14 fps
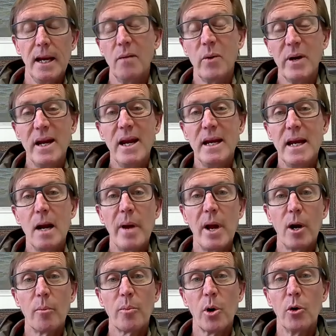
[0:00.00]
and we need to get a
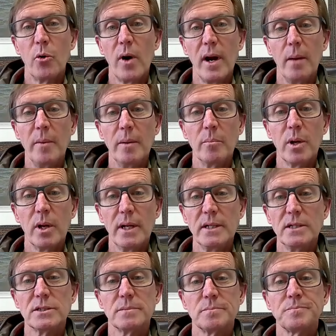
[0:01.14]
better program in
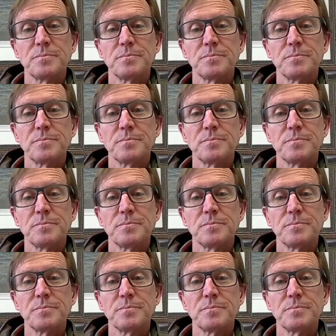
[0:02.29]
place.